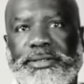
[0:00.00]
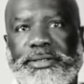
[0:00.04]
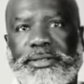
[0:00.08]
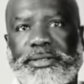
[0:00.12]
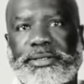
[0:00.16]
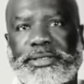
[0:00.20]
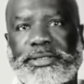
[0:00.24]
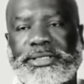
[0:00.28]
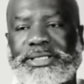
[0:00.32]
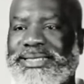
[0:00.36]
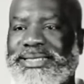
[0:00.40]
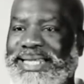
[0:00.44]

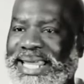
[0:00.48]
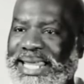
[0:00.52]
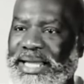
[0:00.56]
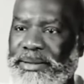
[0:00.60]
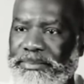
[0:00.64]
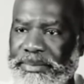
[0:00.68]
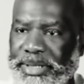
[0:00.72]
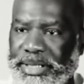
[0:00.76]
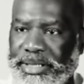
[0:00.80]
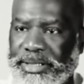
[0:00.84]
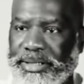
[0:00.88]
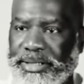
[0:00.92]

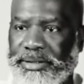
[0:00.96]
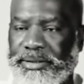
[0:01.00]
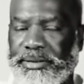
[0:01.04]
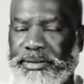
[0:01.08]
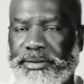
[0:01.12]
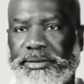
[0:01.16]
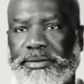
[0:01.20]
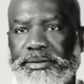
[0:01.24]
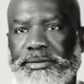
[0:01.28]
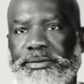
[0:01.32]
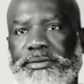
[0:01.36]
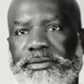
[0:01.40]
statement
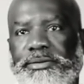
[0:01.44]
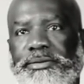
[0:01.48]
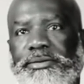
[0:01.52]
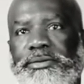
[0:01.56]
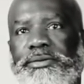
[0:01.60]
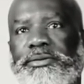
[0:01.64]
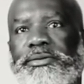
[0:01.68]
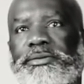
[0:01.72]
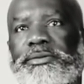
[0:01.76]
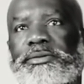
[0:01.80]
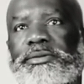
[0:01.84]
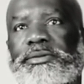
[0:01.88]

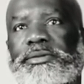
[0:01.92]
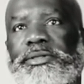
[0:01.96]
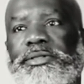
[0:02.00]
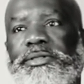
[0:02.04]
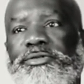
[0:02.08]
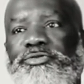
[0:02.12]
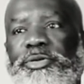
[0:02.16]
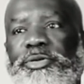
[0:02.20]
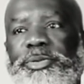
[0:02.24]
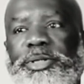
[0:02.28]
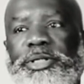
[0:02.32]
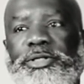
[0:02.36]

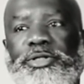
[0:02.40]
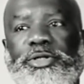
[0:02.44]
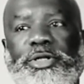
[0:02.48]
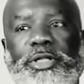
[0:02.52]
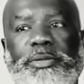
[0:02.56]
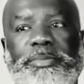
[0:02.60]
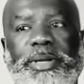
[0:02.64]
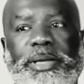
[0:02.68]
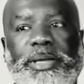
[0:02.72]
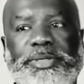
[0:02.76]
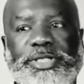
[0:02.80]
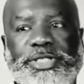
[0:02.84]
attributed to
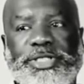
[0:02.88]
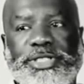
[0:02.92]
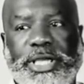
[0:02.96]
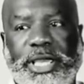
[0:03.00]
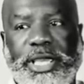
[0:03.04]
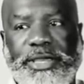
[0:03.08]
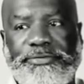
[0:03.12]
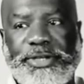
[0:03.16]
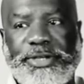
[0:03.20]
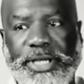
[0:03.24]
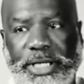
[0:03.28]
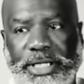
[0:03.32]
Imam
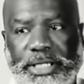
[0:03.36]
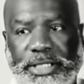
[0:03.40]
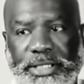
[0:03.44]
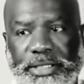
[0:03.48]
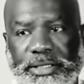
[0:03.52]
Shafi'i